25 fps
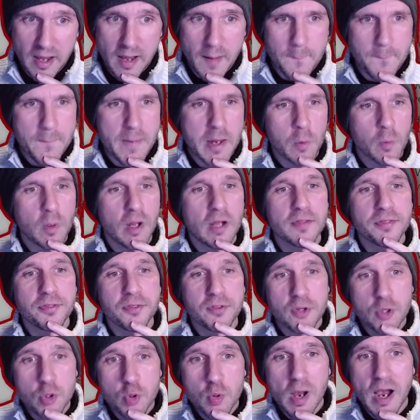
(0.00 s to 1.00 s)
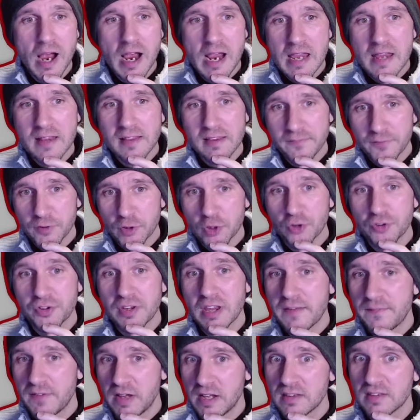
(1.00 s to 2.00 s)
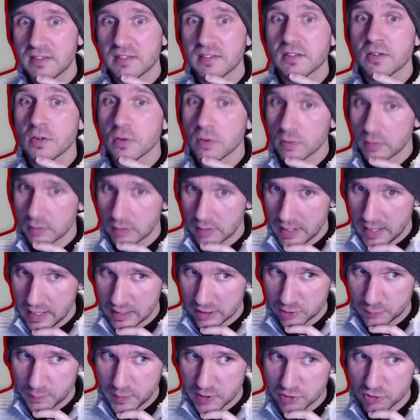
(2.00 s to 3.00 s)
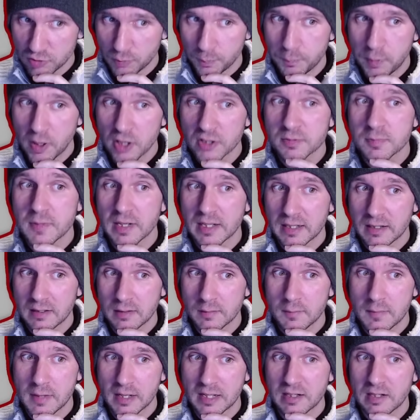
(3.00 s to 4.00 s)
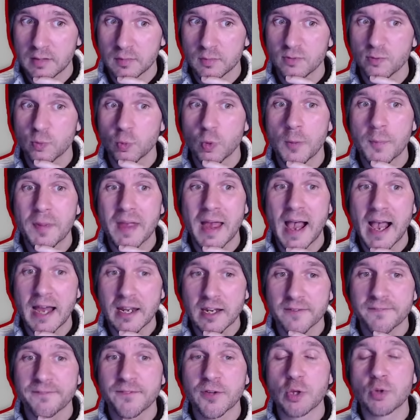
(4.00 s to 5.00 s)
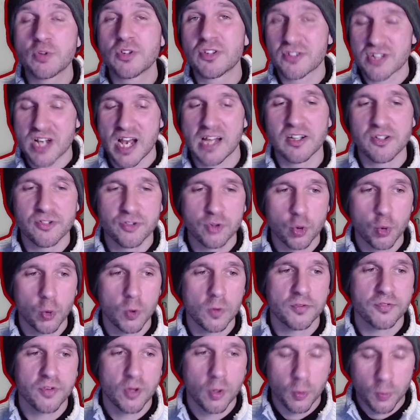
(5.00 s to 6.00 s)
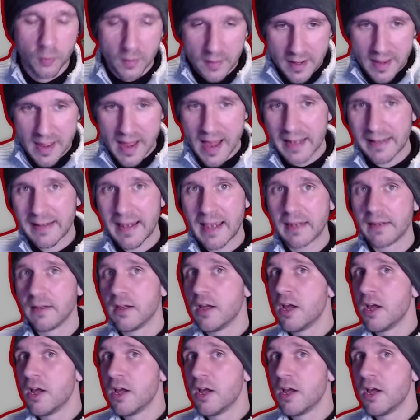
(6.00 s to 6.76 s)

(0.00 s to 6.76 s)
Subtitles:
Meanwhile, new high difficulty events and special boss mechanisms will be added for you to challenge. Cool. So again,